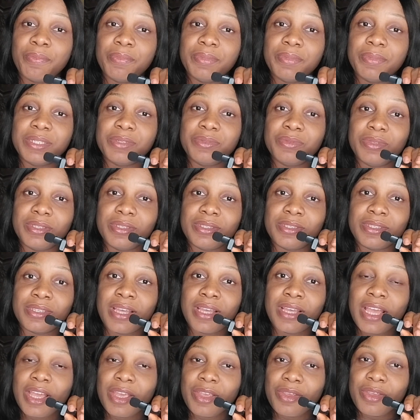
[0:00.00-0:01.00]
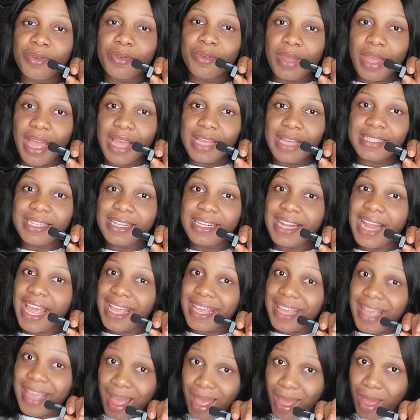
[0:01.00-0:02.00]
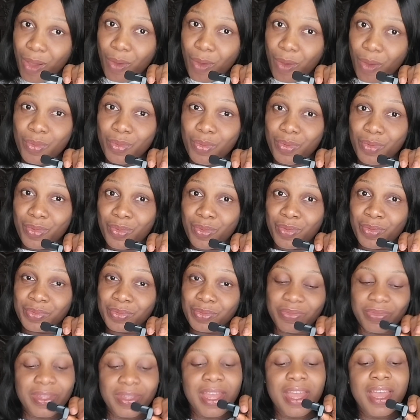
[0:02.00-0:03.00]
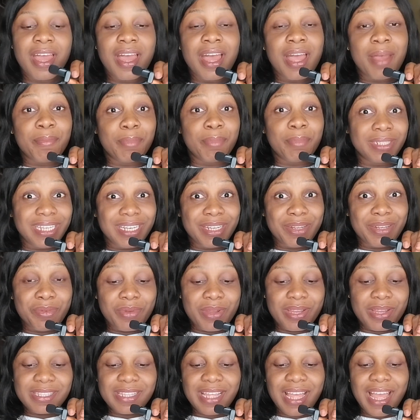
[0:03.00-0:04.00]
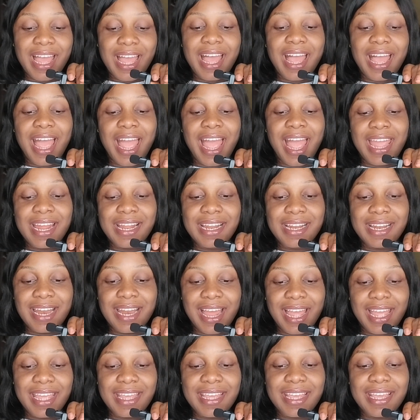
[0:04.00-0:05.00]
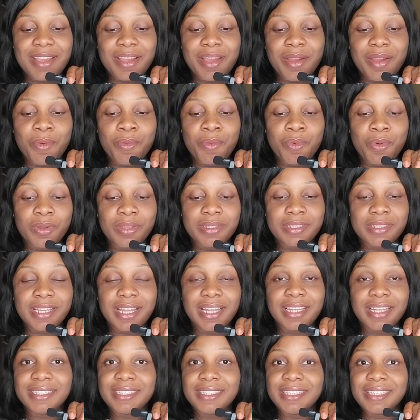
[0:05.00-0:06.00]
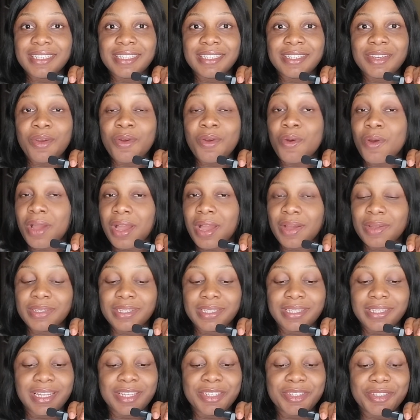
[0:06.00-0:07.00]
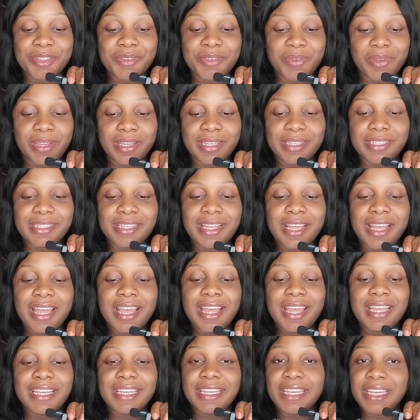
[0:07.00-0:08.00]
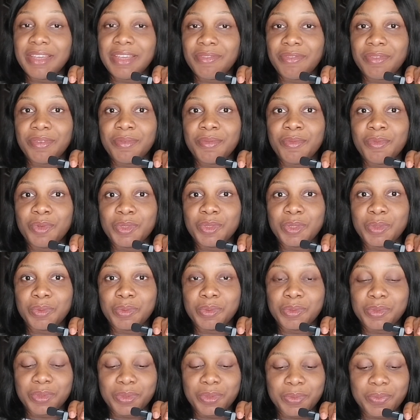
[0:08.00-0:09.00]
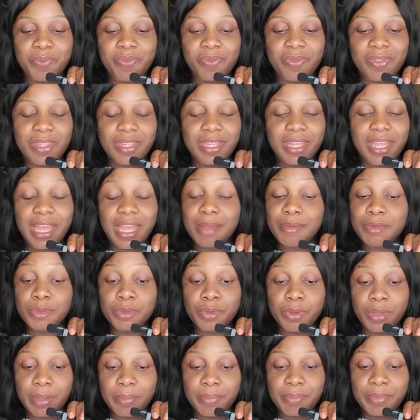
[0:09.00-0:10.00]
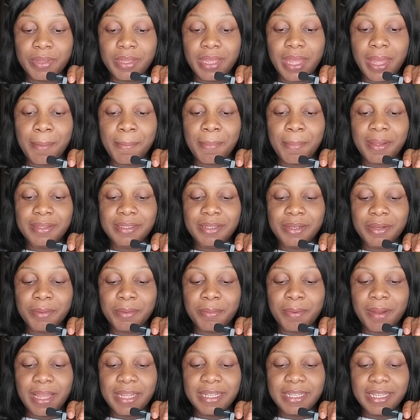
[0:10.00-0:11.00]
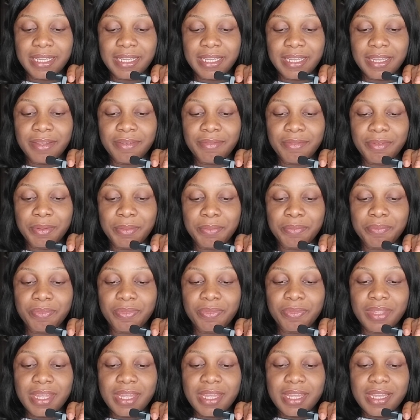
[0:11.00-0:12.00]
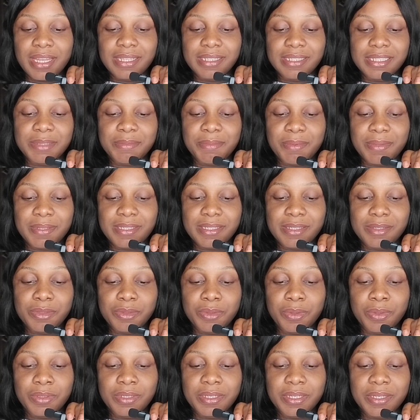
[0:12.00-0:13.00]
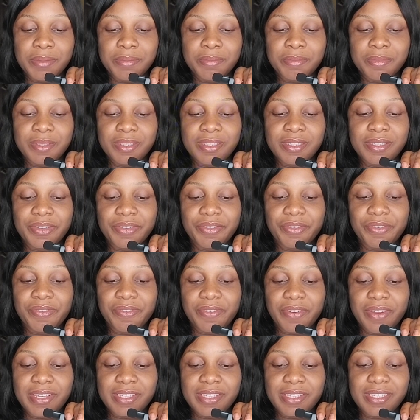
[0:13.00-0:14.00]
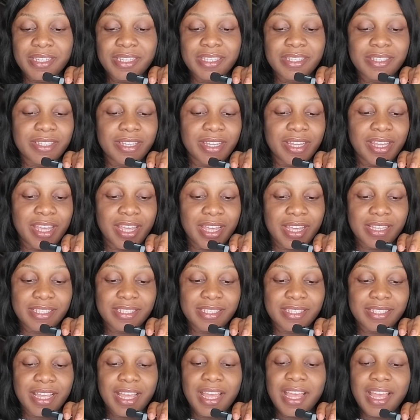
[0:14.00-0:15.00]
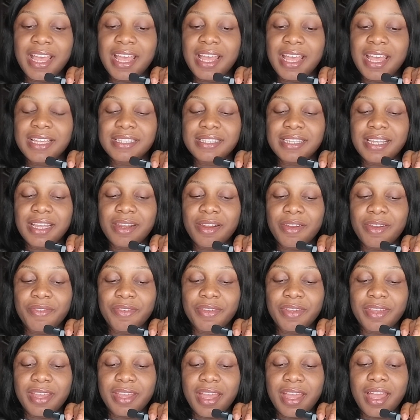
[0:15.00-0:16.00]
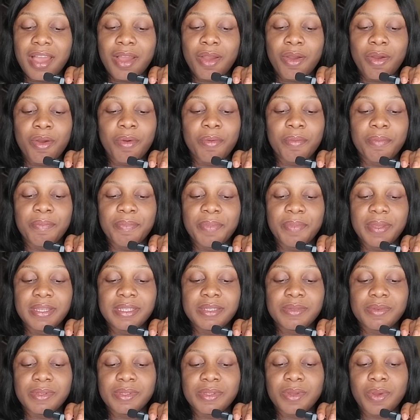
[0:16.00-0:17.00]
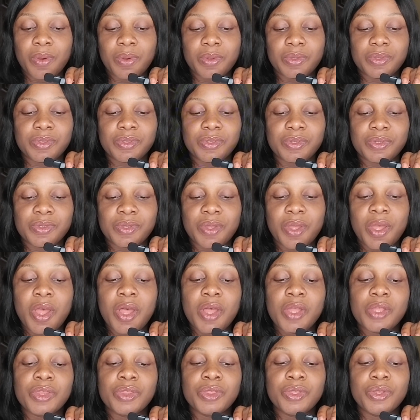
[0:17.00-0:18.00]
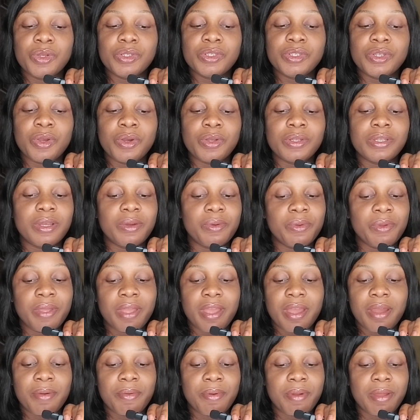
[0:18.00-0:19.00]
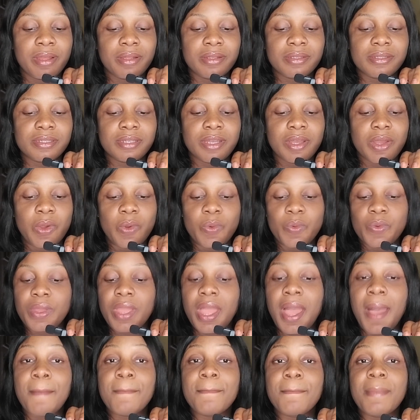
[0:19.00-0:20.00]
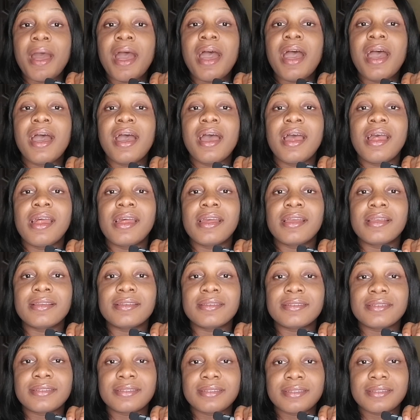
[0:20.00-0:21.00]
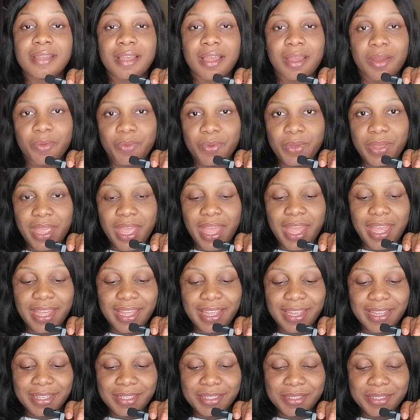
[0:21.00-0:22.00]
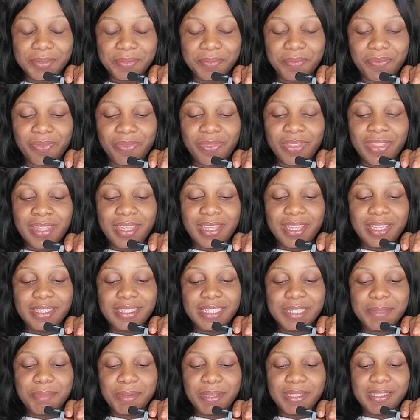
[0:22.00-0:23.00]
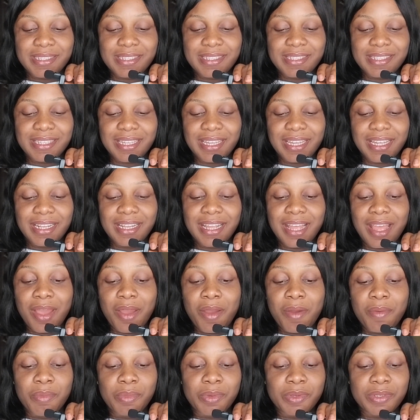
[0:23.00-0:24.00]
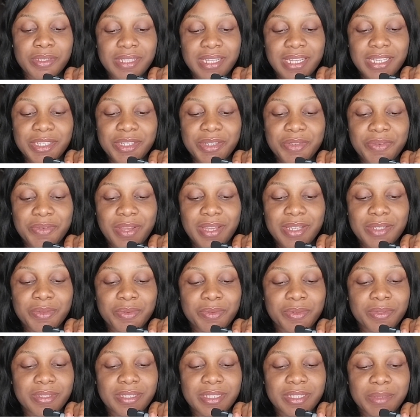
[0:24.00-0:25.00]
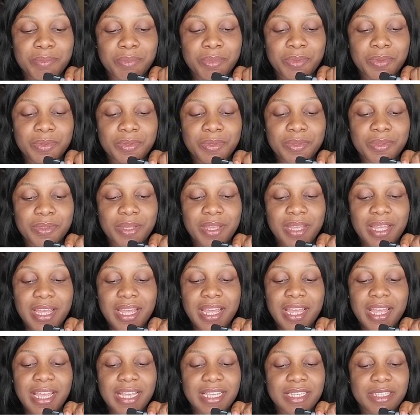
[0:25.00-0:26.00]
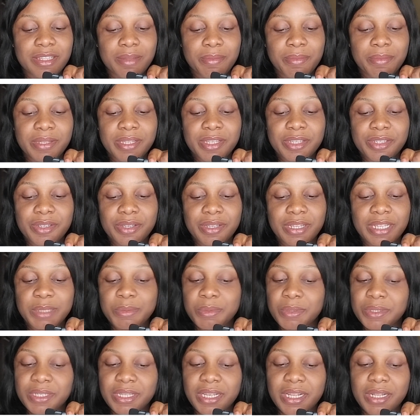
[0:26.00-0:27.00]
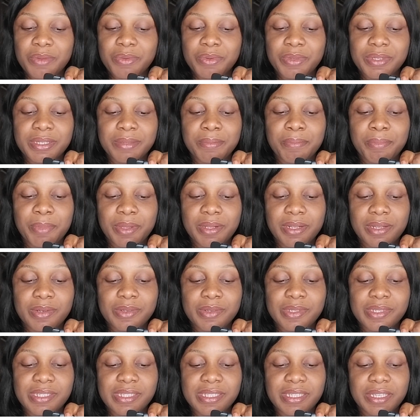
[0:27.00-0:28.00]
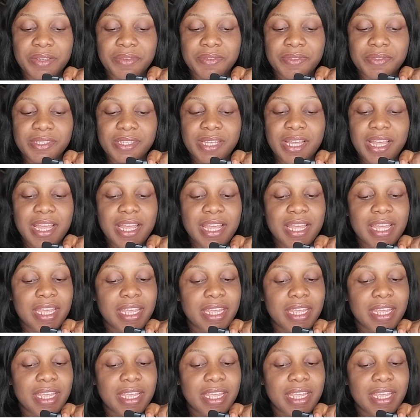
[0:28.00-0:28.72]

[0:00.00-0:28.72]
competing with you guys. Like, how? But anyway, sir, I like what how the Nigerians gave him with Woto. I'm so happy about the reply they gave him. This person told him the reverse is the case. South Africa competes with us, not the other way around. We are miles away ahead. This person said, most Nigerians won't dispute his nomination, especially with the penalty saves